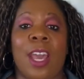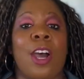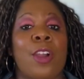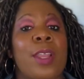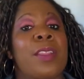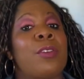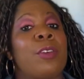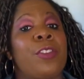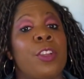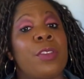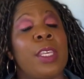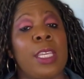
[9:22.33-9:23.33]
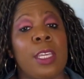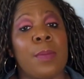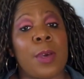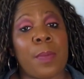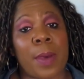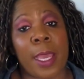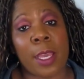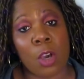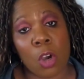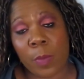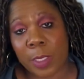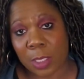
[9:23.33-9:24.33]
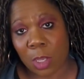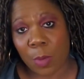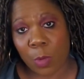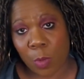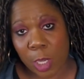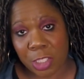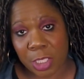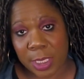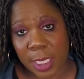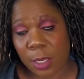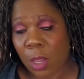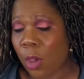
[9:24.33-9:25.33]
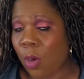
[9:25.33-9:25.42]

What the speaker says: All right, so if you're thinking about buying a home in Tacoma, Washington,